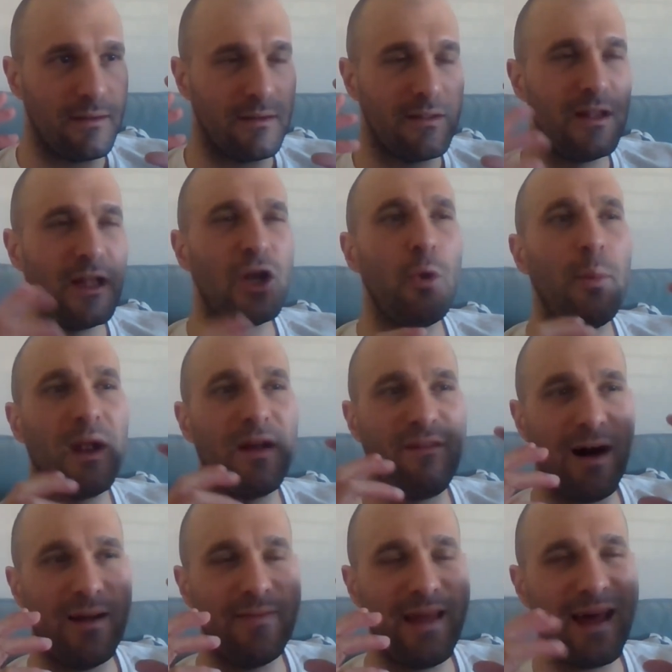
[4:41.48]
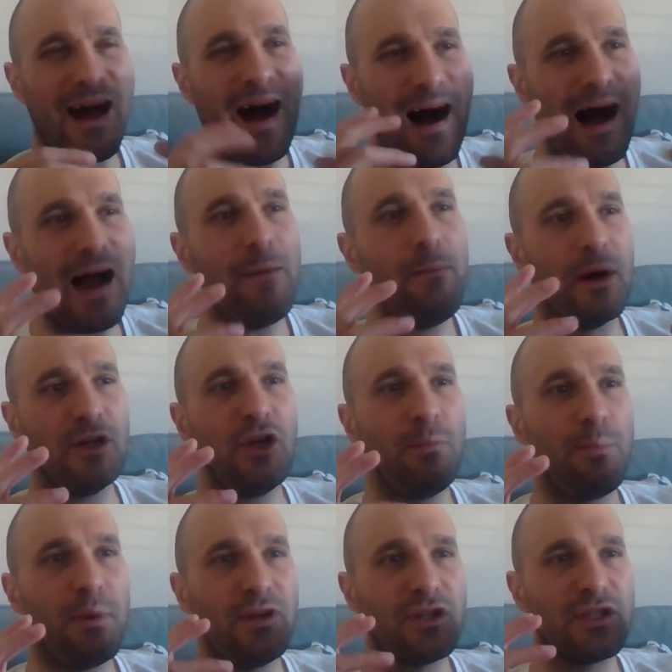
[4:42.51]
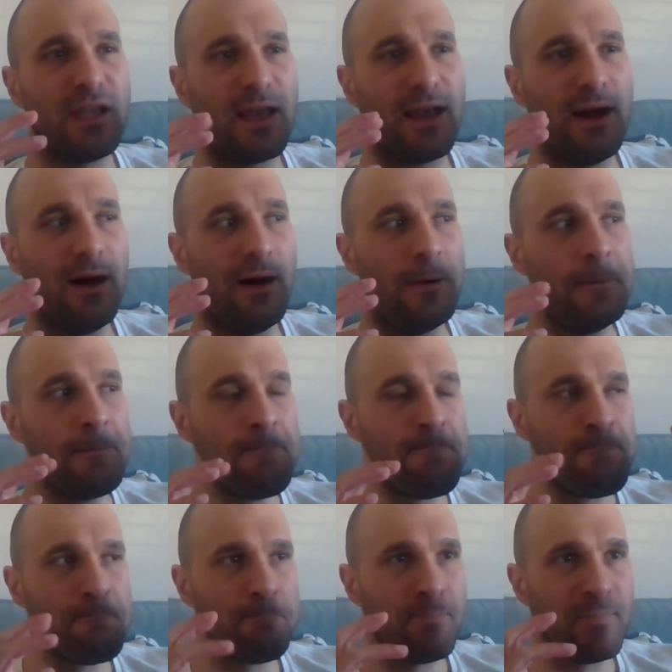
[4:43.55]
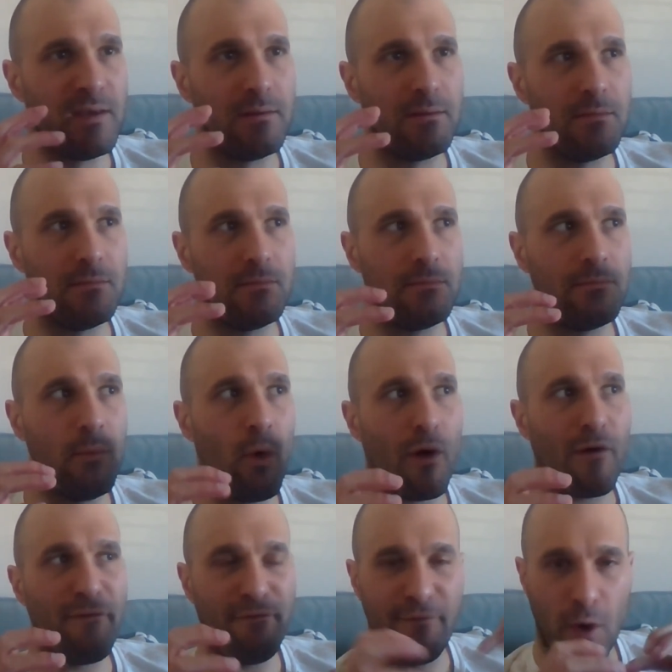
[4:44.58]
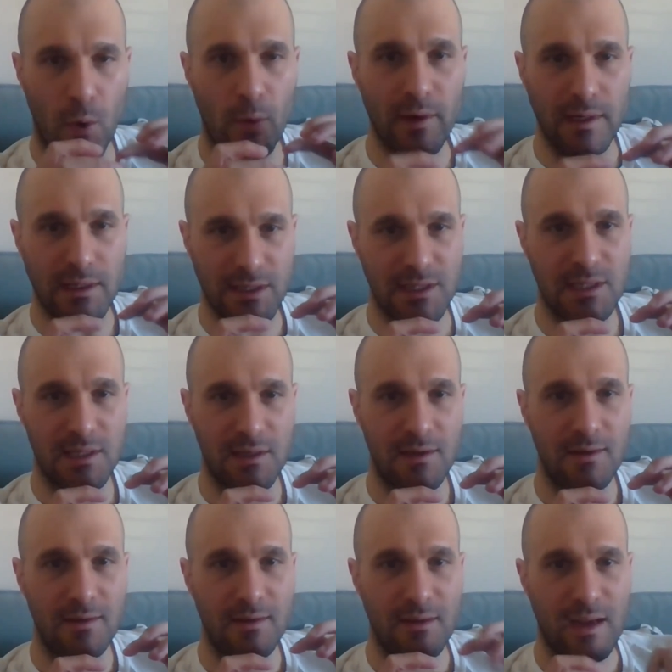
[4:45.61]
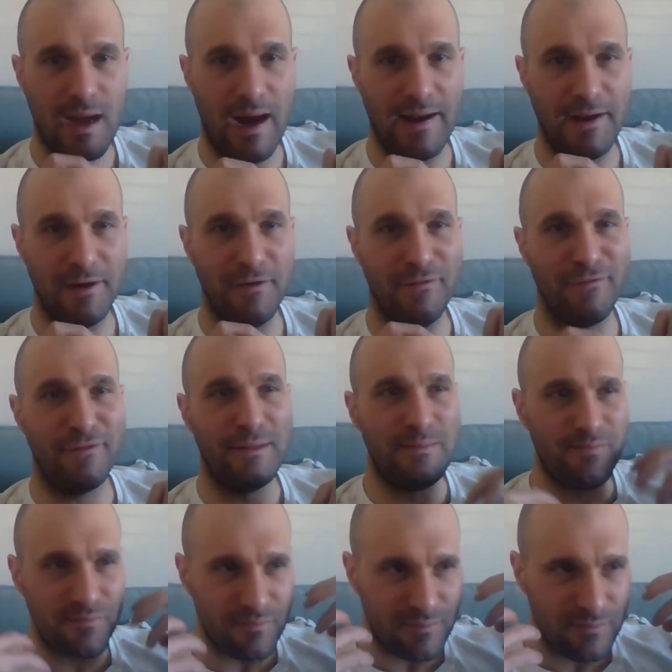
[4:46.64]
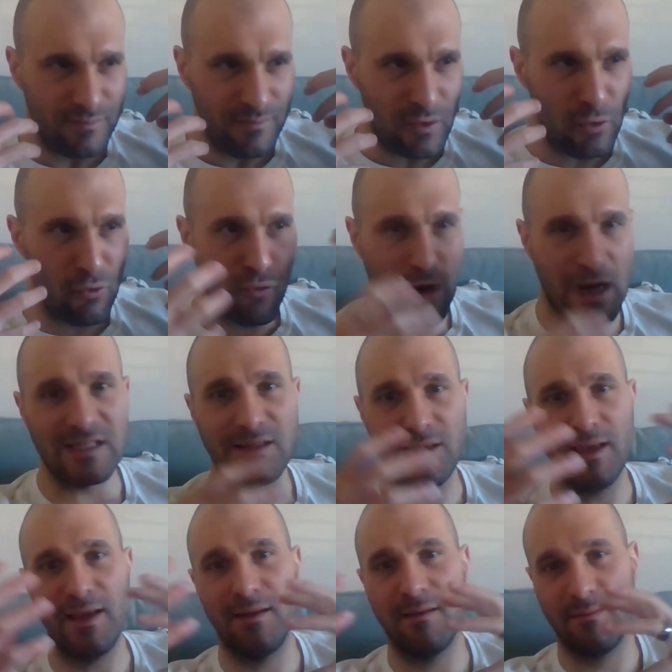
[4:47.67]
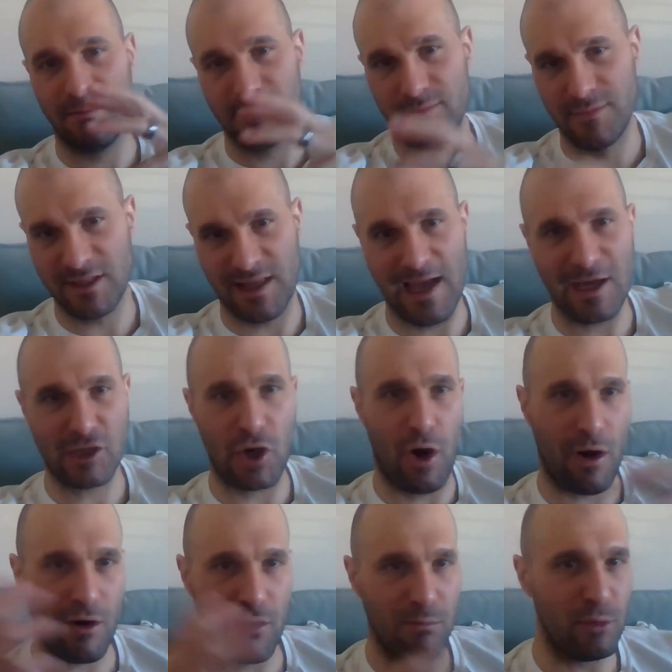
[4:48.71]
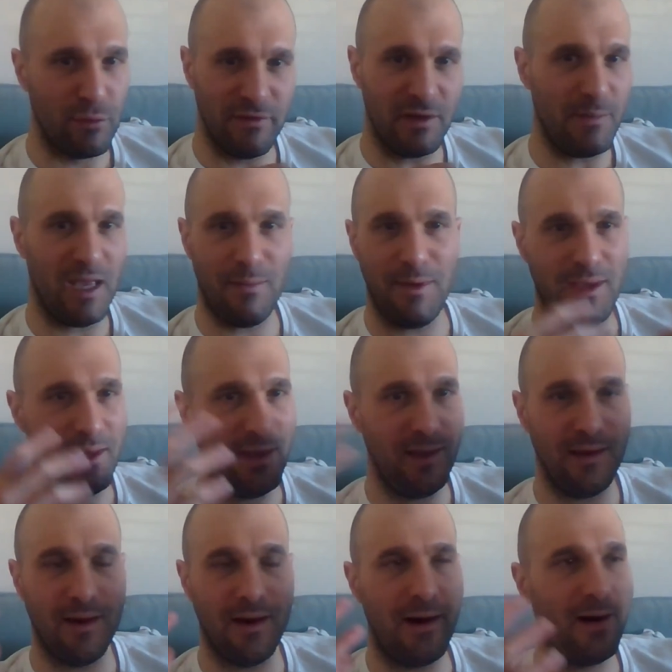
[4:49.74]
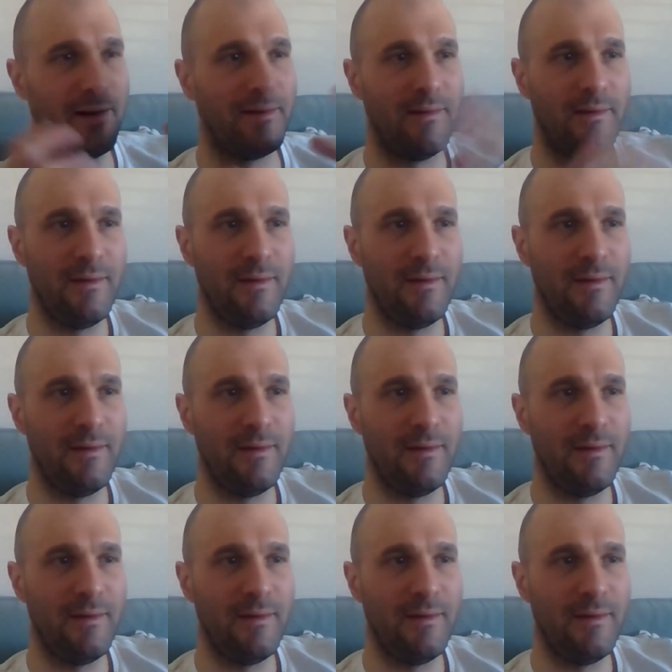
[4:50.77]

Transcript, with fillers: little bit of a, not a high budget, but just like a more focused kind of wrestling slash horror movie. Maybe, uh,